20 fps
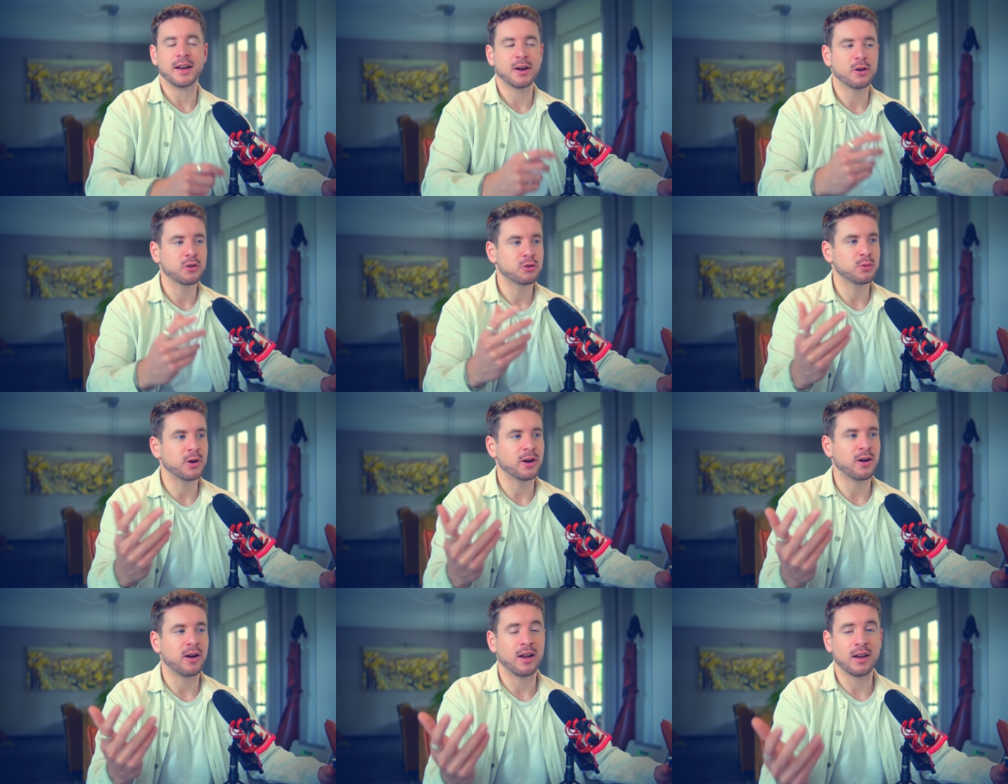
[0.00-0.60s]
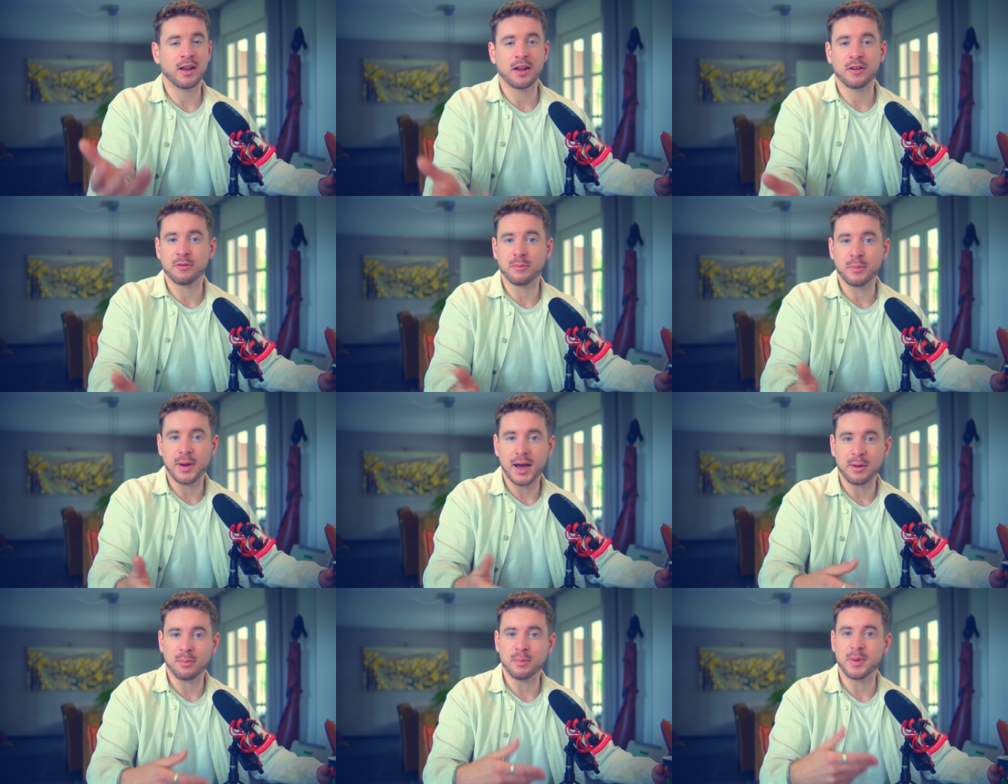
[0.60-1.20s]
here's where a lot of
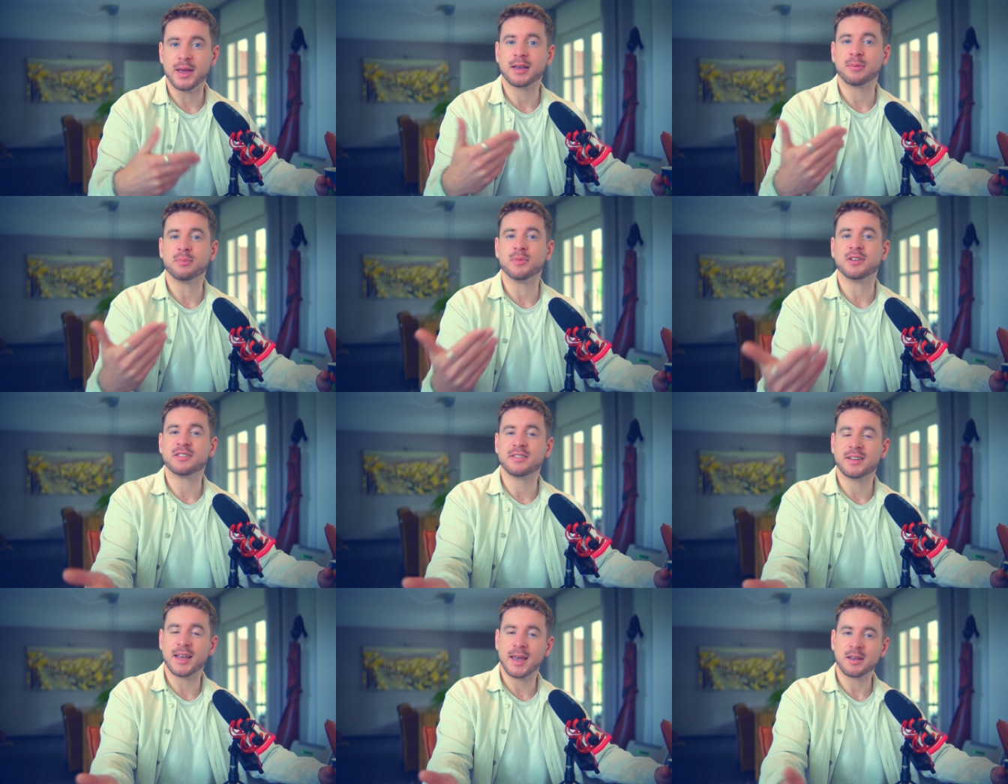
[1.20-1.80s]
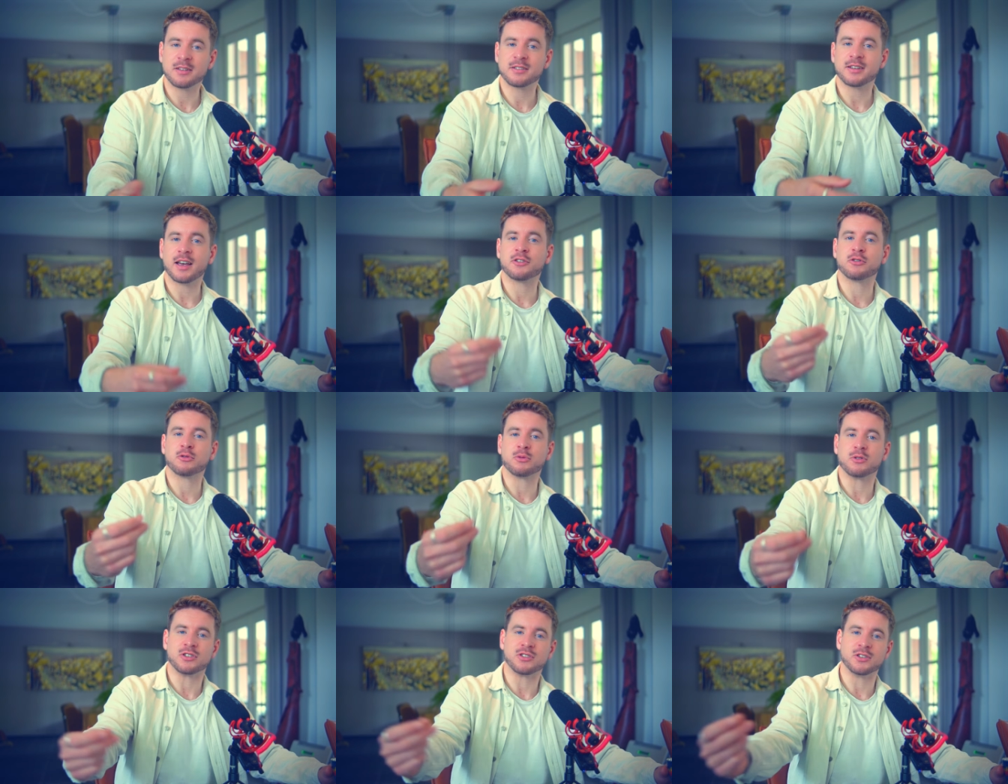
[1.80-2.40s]
men make mistakes as
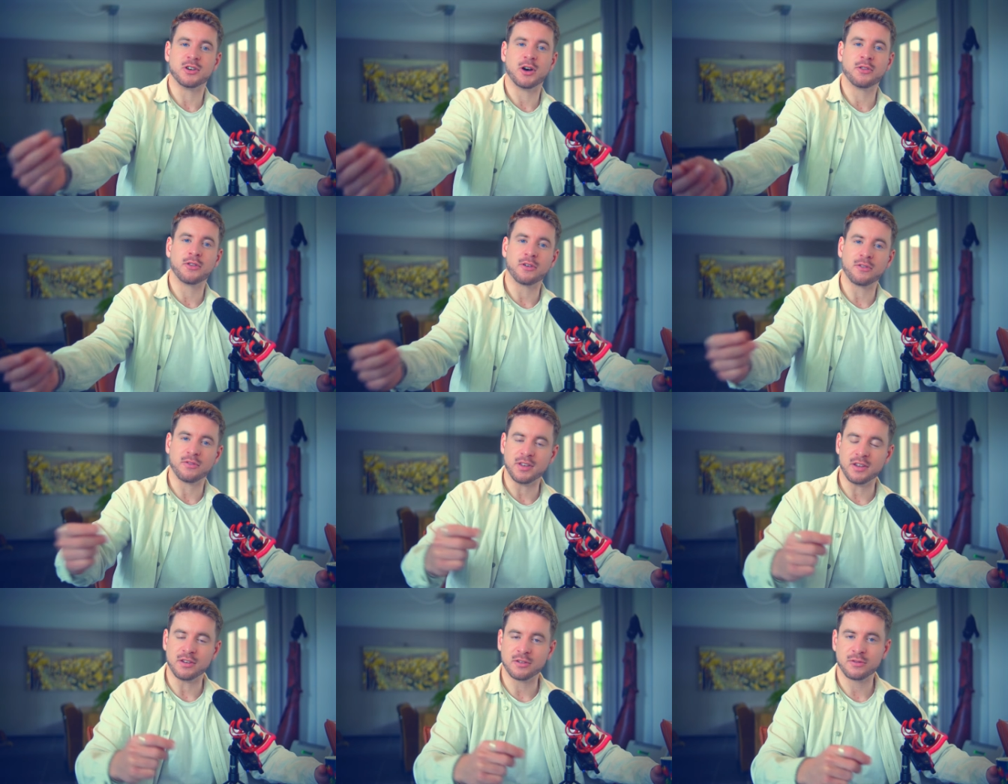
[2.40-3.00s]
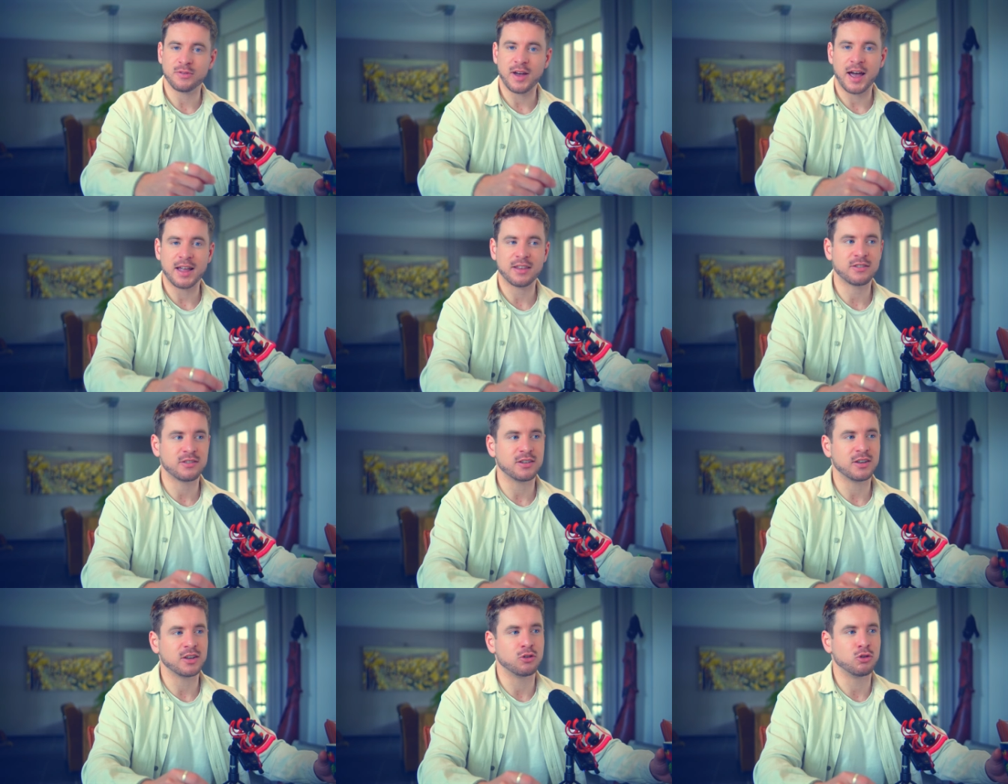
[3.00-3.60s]
a result of these
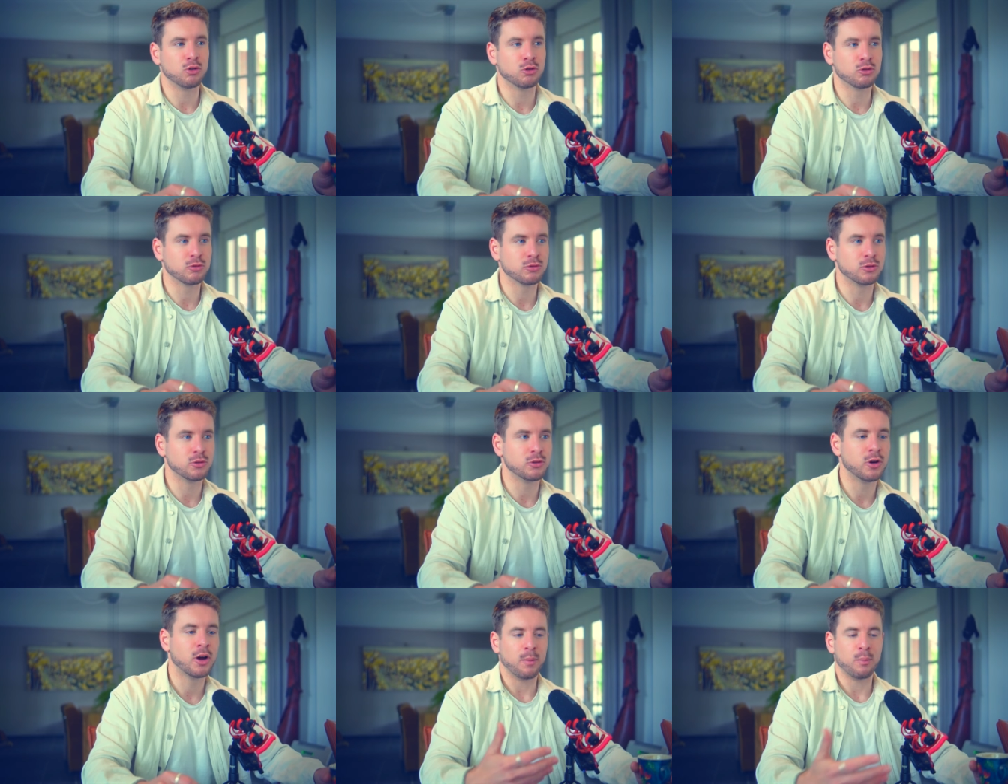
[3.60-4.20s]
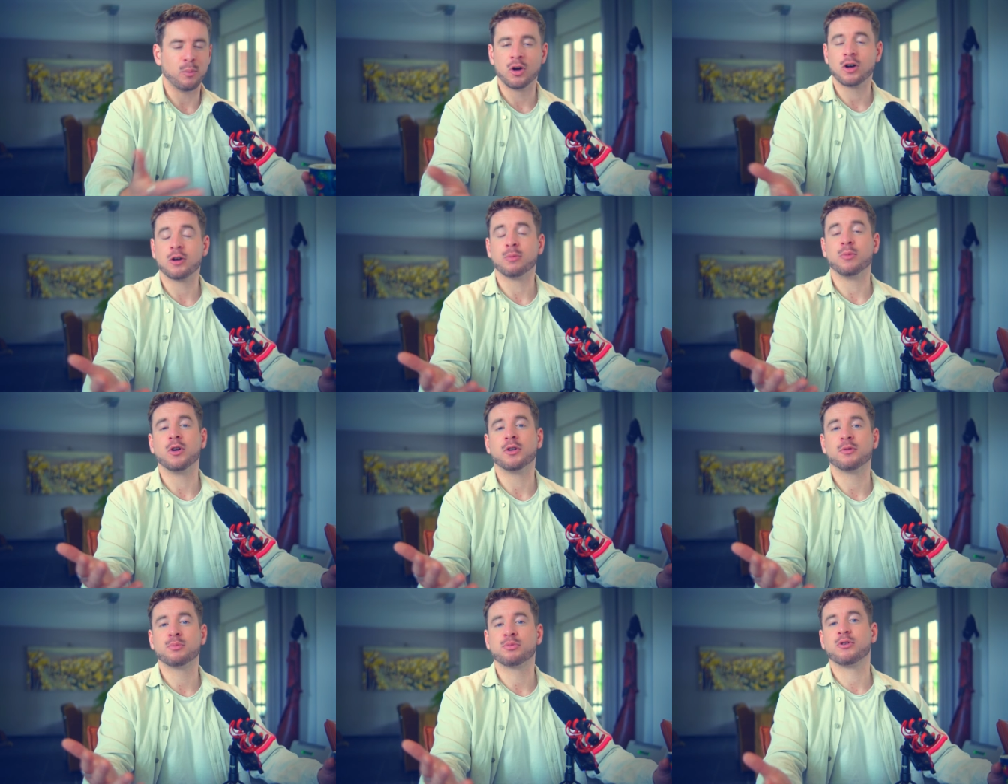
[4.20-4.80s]
fancy guru monk
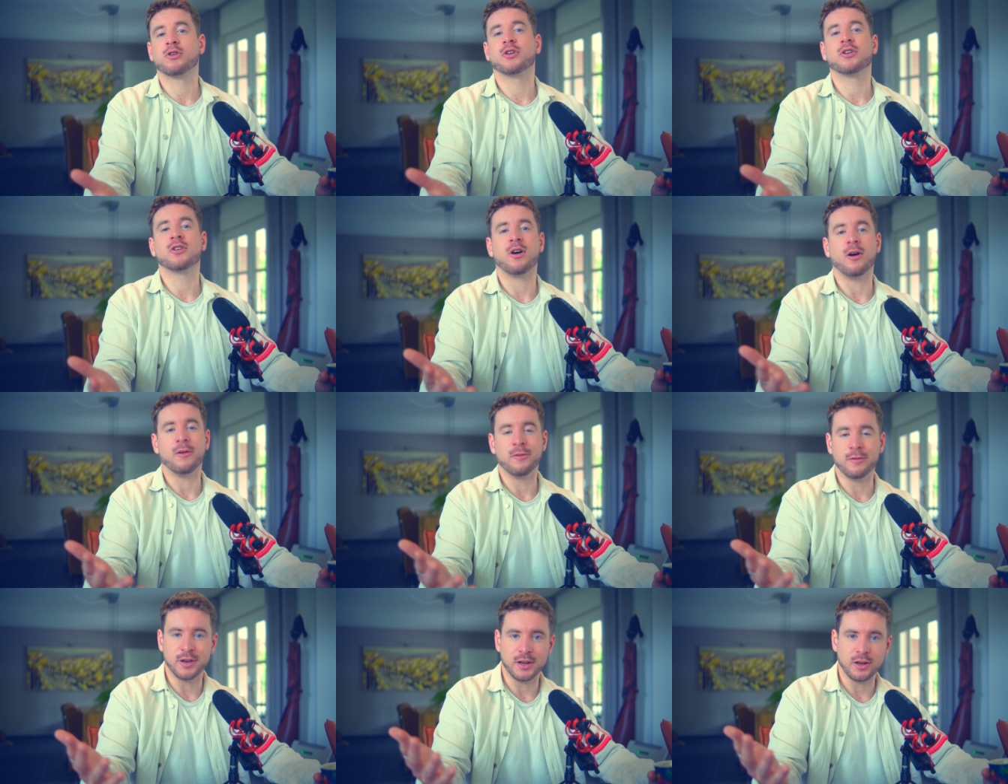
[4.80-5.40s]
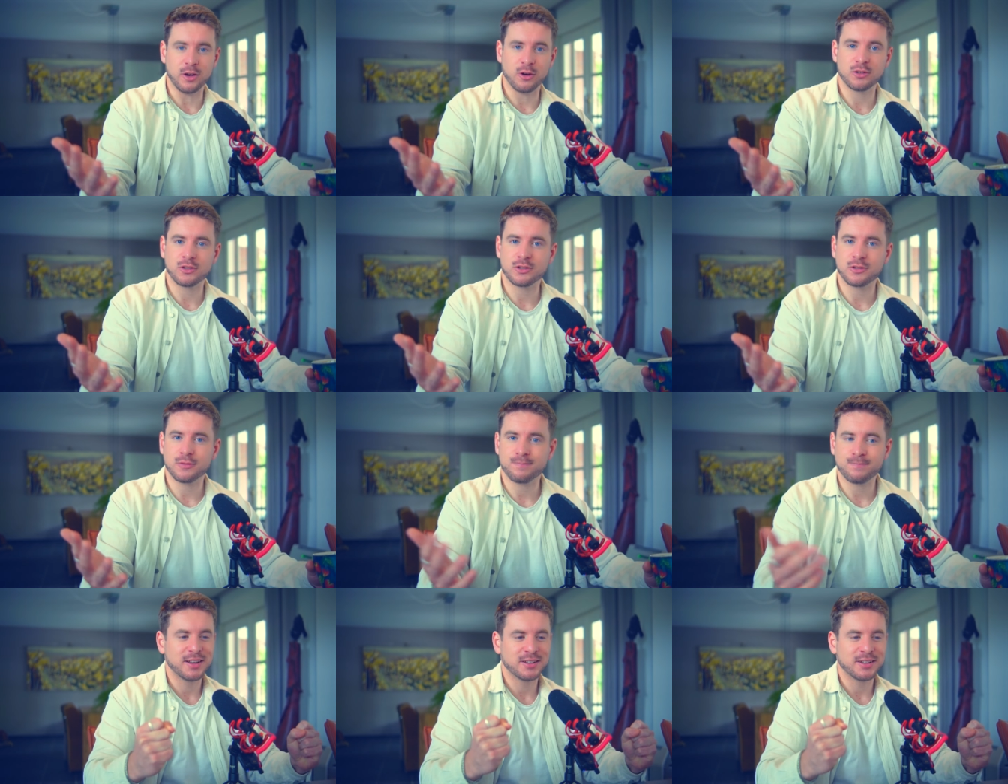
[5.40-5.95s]
mode protocol videos.